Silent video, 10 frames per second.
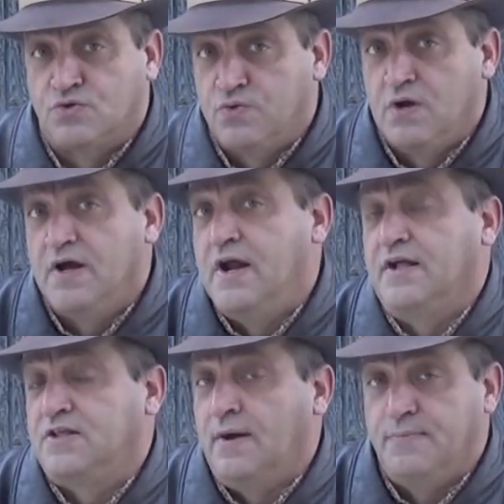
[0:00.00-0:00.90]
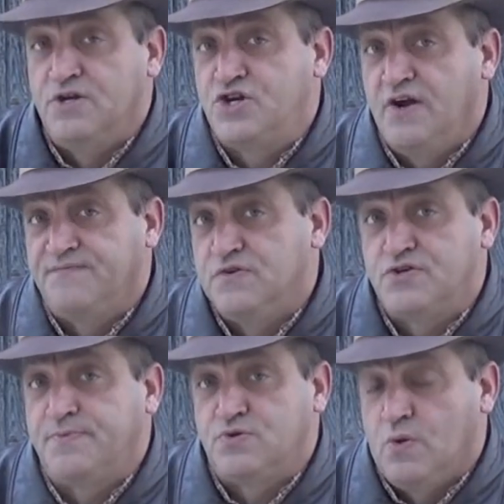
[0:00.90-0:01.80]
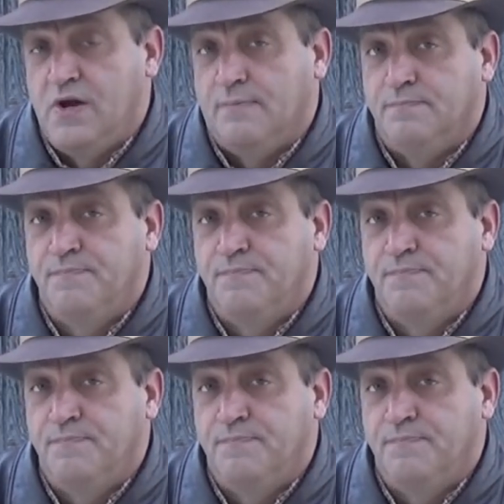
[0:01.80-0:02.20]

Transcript: really not that much difference between them.